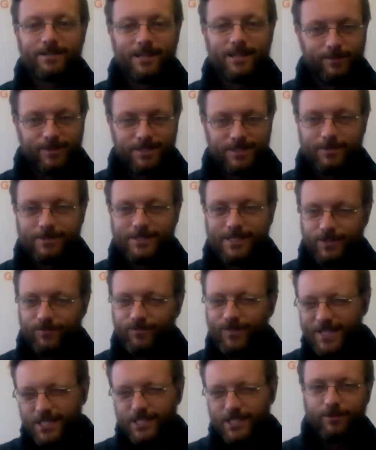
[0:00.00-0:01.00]
Like when someone says
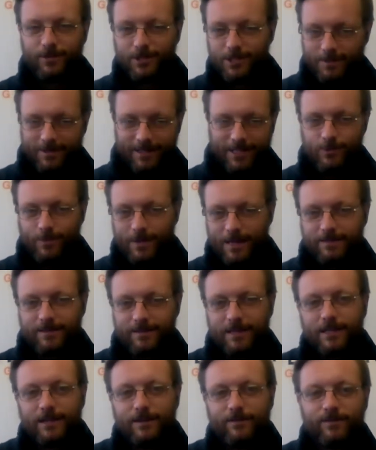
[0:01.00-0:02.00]
festival to me, that's what I
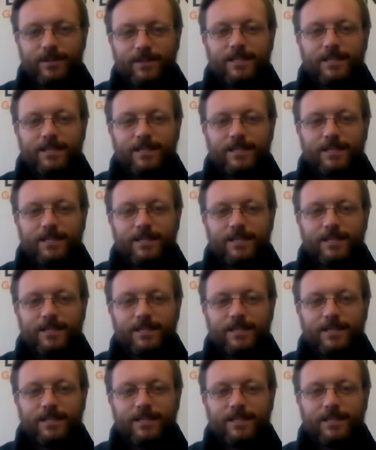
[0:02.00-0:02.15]
think of.